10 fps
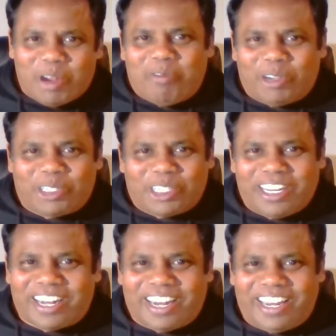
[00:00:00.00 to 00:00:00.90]

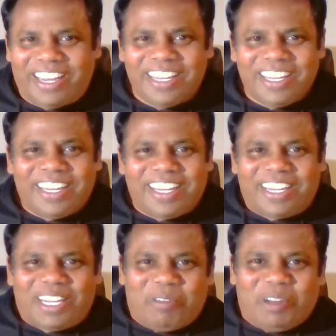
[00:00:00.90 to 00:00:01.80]
Unfortunately,
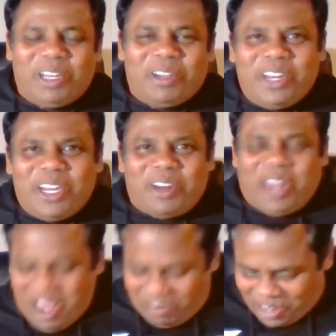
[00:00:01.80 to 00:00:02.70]
yeah, even you need
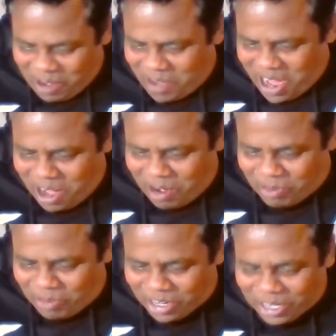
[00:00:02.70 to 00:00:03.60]
to have some kind of